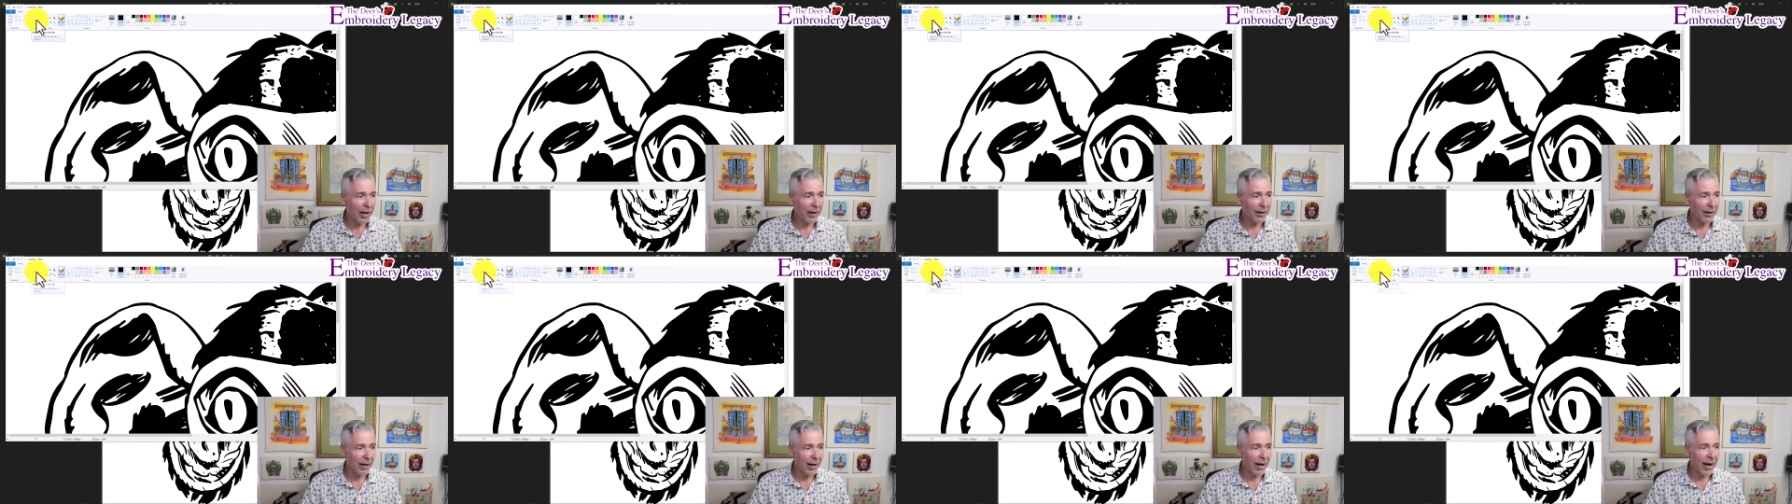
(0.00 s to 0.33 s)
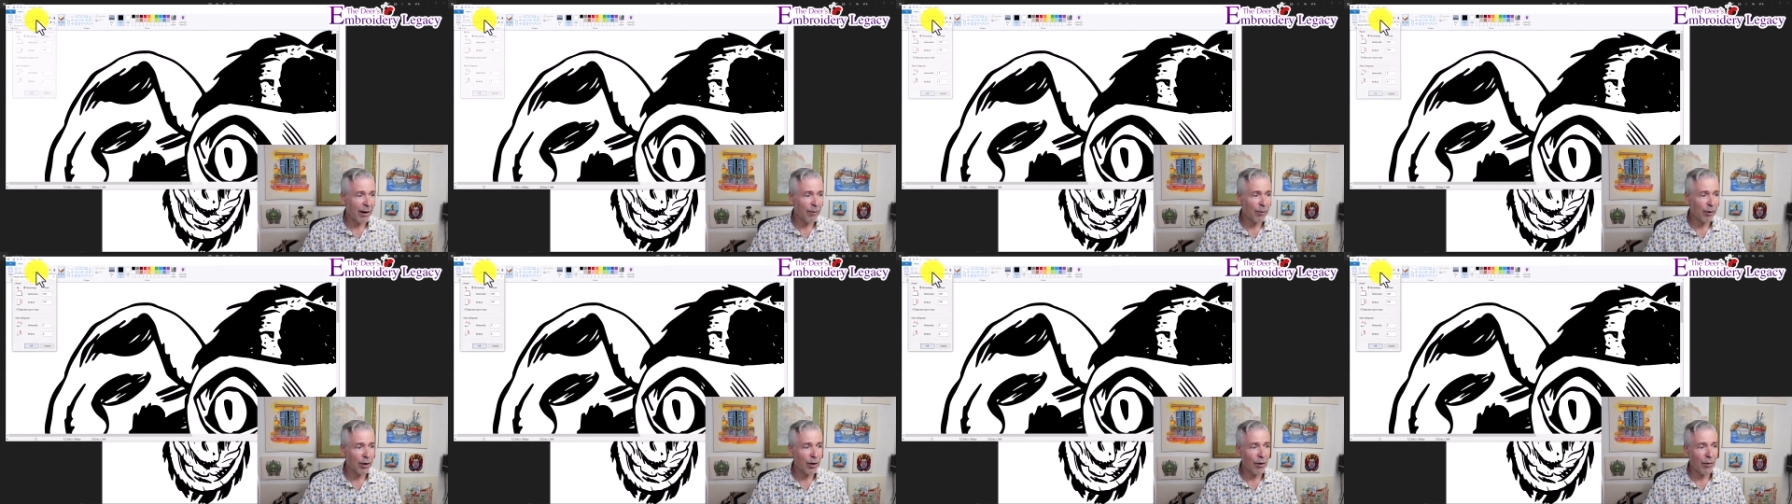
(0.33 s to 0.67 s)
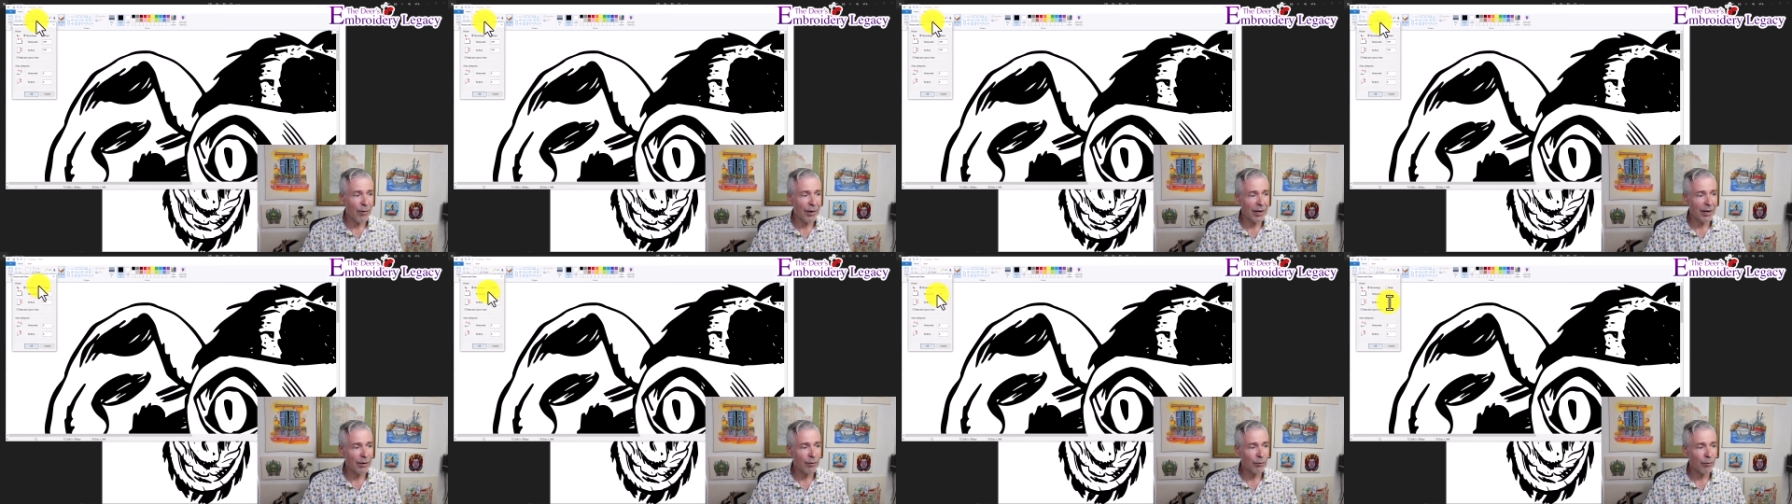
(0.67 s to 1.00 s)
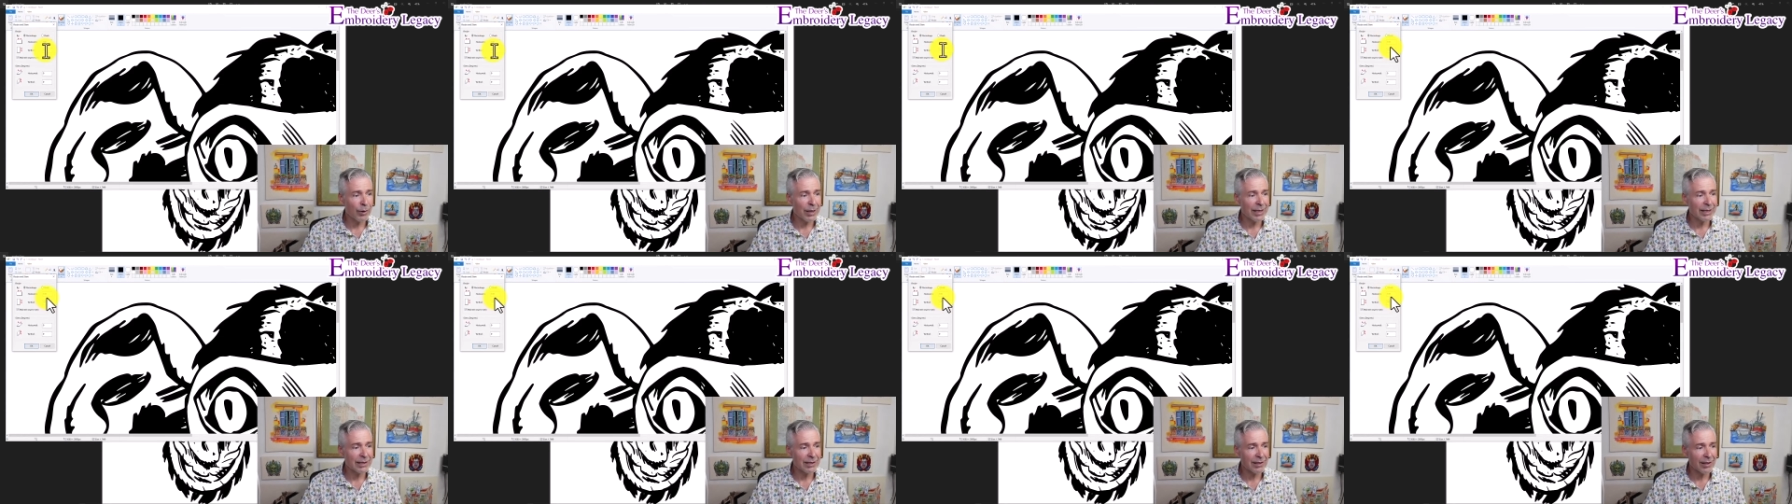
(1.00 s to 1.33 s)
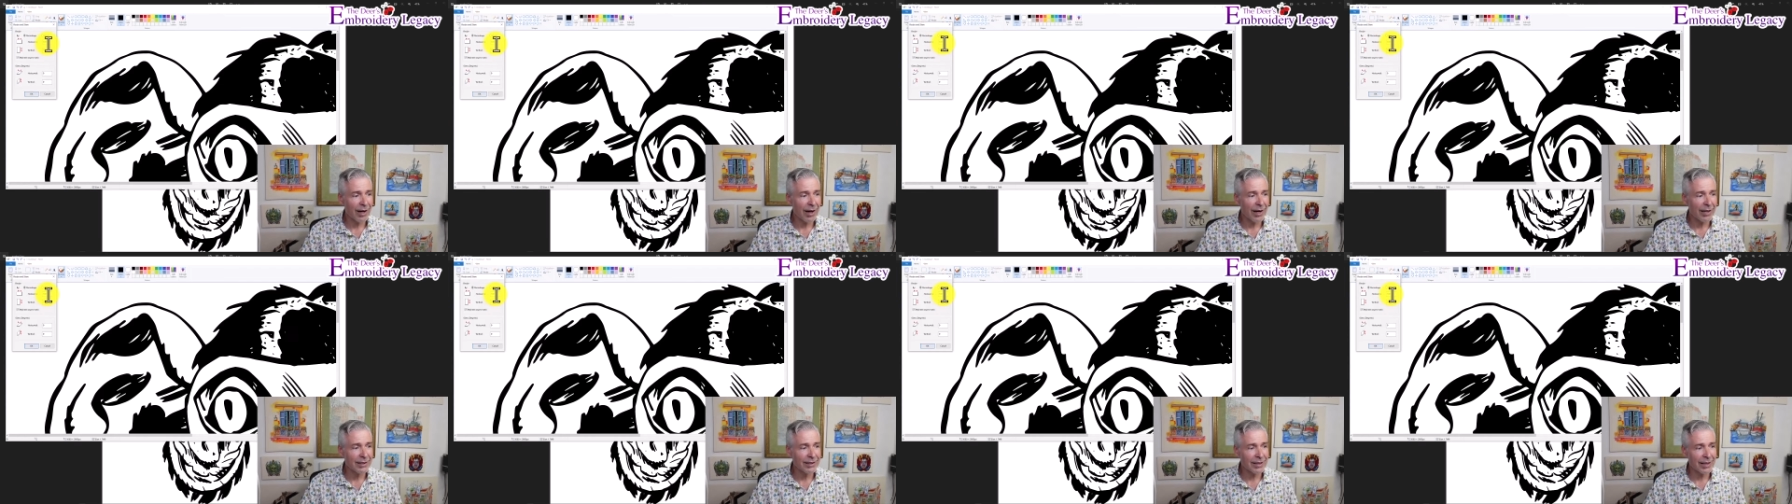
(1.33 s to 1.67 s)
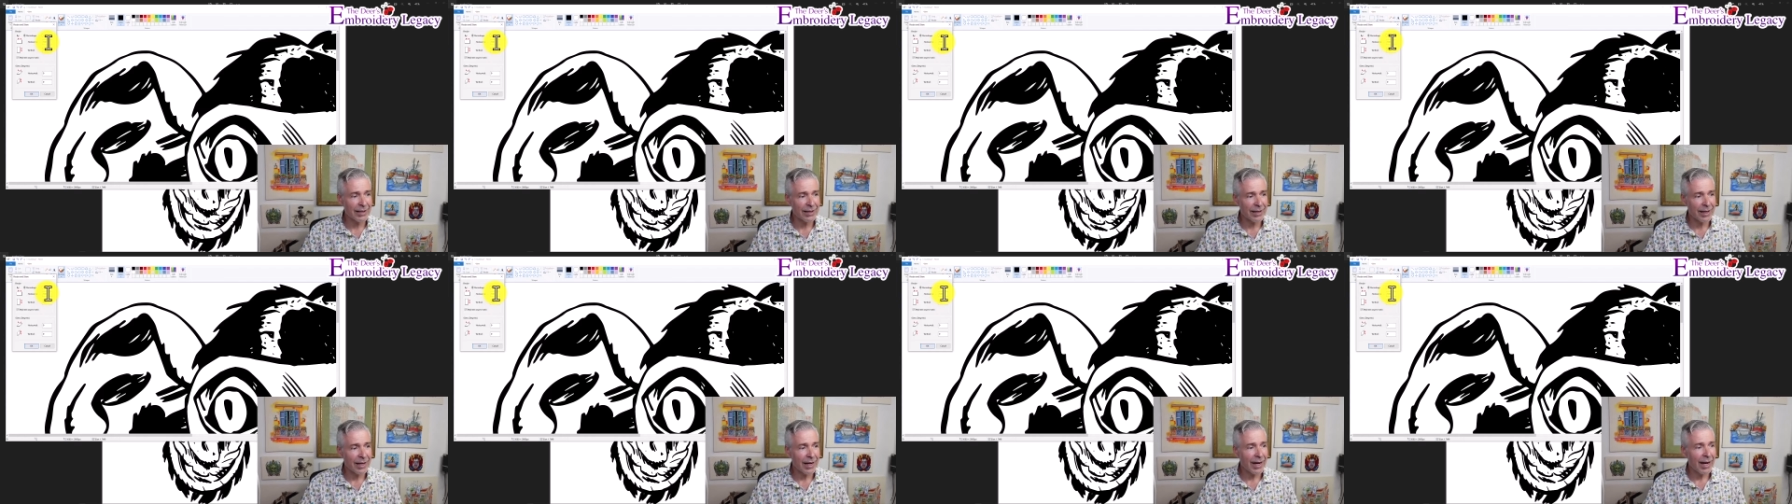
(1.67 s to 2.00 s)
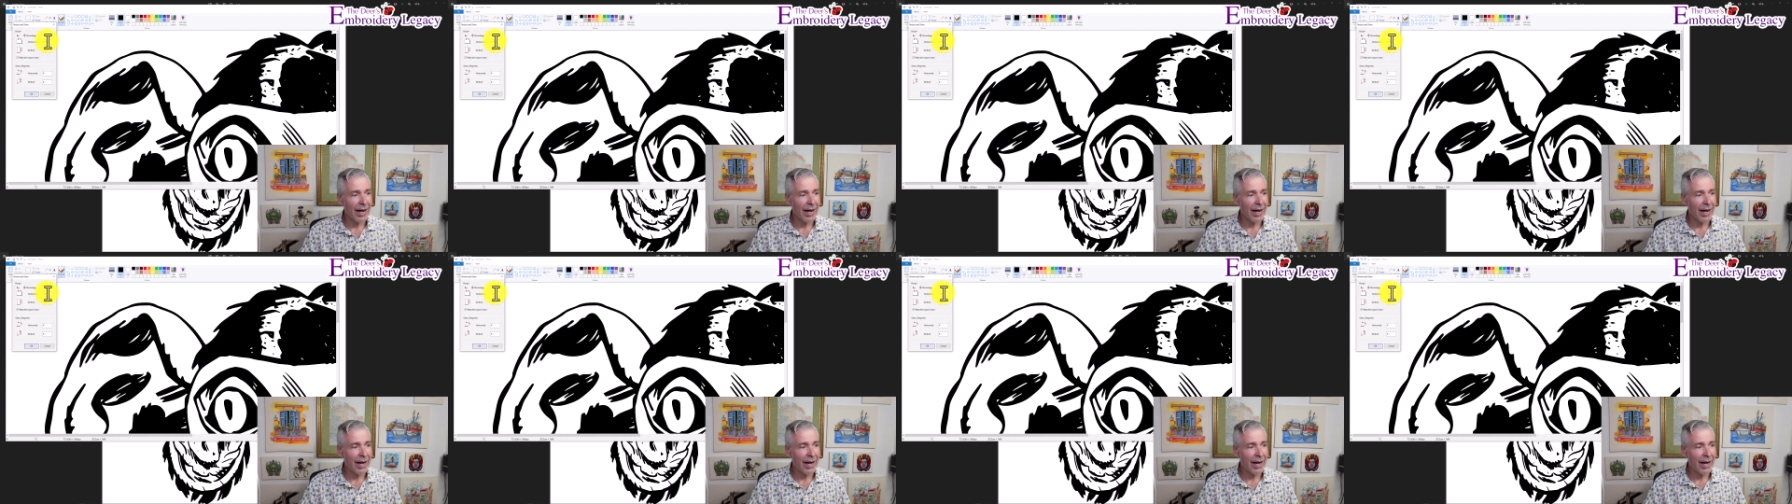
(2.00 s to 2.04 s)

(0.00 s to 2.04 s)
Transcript: Then I would go in and resize it.